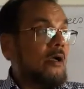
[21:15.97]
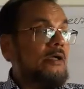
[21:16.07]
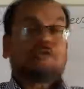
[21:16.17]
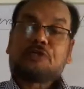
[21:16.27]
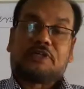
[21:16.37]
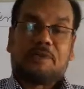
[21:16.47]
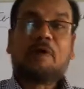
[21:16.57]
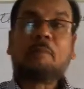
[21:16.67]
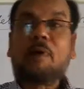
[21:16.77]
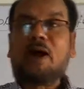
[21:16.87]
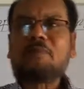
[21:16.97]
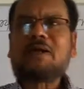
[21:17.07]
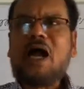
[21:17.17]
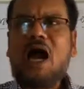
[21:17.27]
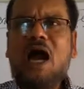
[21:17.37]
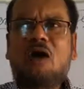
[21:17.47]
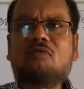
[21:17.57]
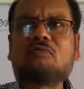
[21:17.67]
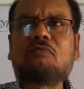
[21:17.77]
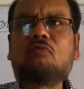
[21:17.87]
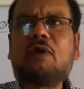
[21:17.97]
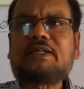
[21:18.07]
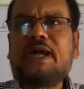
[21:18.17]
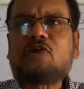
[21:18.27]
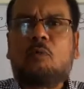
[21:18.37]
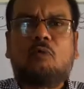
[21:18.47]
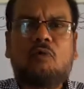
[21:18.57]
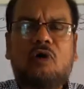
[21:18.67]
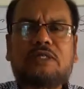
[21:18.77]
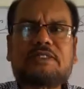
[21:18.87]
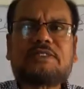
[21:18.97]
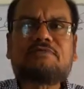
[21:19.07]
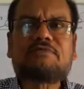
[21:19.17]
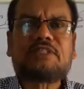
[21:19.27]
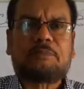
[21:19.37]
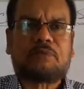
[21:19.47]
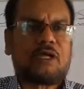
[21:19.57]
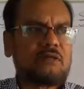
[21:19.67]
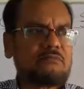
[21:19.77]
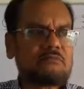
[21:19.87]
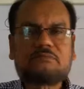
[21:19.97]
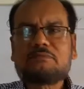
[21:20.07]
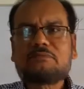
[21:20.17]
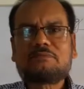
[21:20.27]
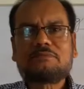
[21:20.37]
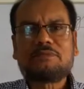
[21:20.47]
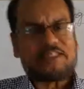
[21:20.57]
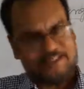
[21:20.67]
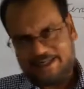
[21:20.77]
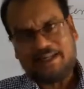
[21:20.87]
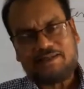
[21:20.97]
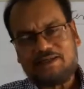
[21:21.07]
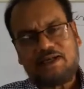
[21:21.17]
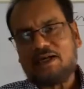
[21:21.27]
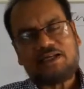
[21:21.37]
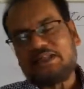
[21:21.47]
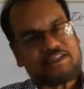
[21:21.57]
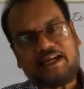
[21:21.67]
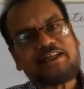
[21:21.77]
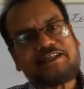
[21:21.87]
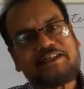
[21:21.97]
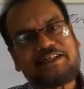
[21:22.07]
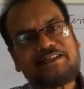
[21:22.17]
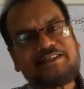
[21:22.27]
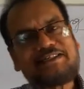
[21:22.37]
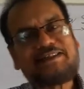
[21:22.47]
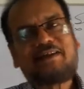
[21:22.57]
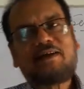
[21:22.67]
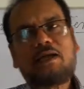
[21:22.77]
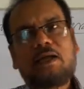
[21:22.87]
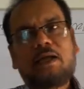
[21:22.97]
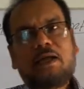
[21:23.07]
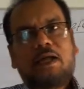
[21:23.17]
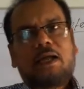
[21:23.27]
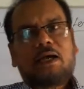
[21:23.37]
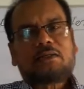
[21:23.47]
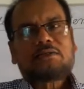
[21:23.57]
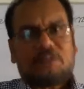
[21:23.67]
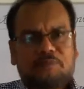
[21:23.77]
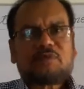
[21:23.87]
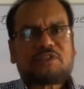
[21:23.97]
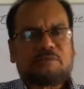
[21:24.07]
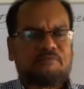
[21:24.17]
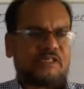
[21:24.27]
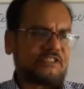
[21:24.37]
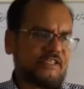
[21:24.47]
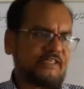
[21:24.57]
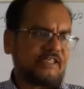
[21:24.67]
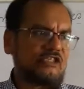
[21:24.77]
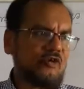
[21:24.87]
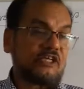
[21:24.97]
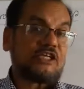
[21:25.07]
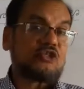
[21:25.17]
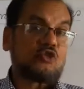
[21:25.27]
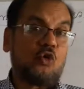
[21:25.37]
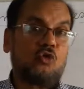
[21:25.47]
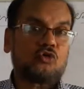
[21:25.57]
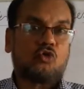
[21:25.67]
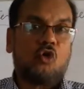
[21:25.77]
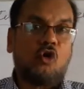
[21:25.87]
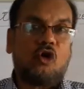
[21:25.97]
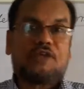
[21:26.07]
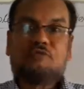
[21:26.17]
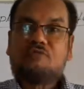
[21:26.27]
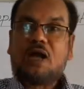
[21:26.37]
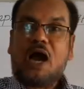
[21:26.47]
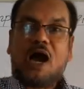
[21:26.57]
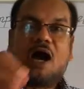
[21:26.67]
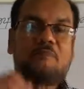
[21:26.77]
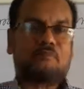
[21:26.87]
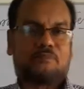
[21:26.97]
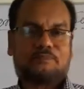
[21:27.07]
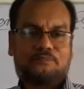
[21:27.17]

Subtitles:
You should remember, but how? What kind of words use after the second in the second sentence? Suppose the first sentence contains though you come.